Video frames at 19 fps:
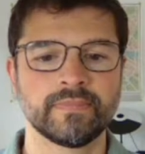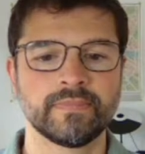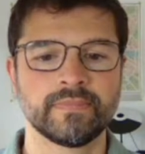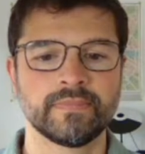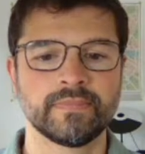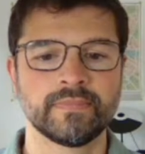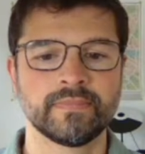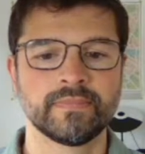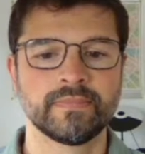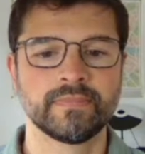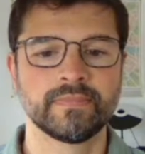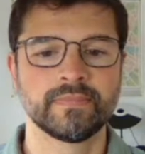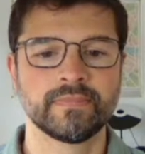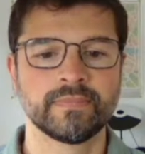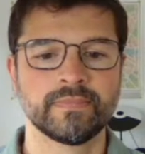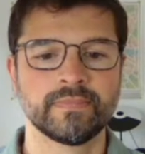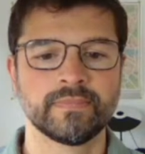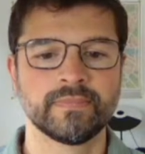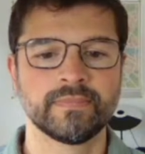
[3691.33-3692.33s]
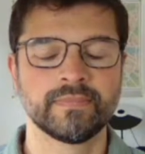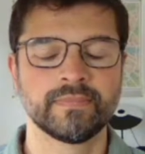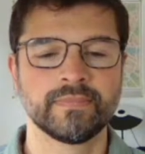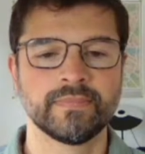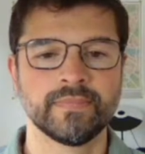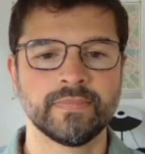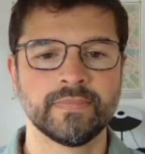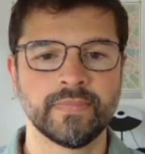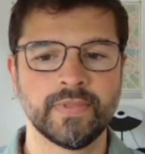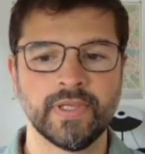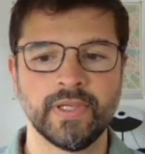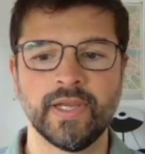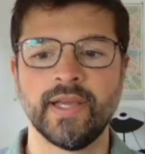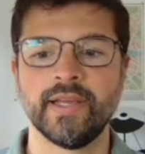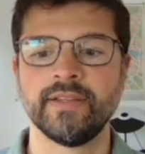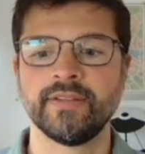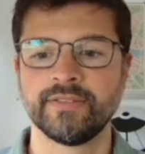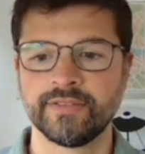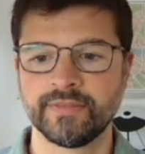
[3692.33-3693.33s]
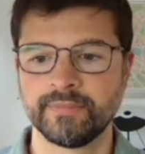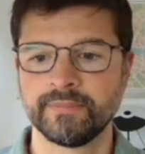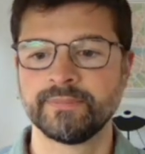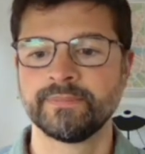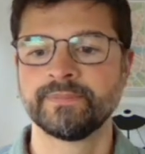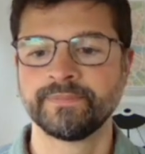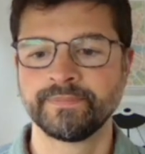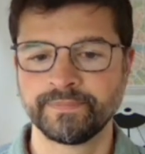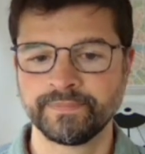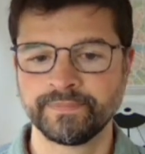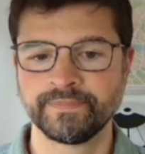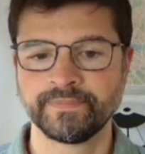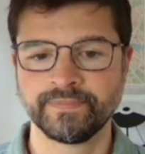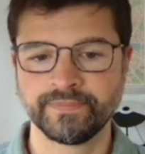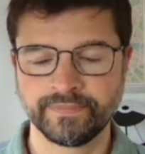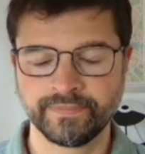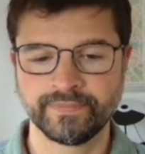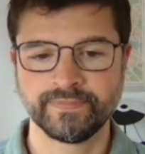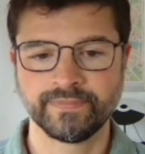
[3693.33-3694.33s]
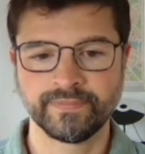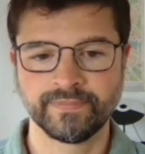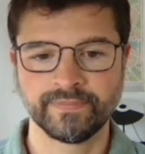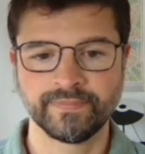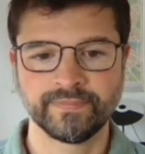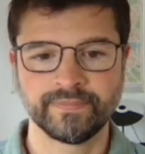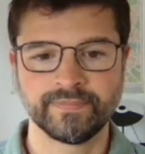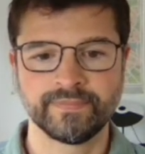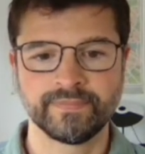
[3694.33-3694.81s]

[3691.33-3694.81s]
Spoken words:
And there we go. Okay, and every time I refresh,